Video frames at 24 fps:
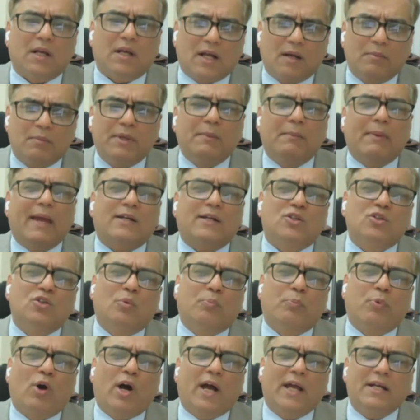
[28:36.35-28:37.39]
coming back to
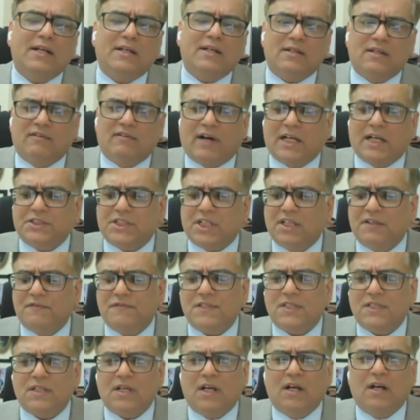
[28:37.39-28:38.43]
your point nawaz
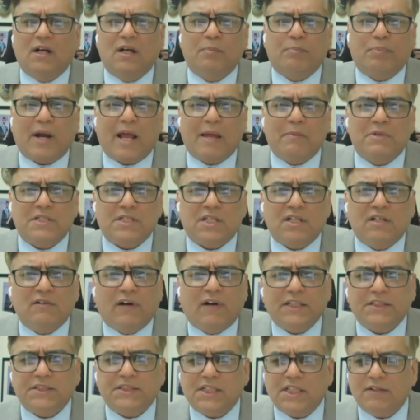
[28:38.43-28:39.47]
sharif's uh, prime minister
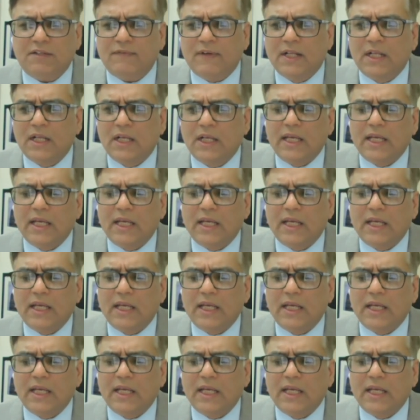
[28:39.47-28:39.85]
nawaz sharif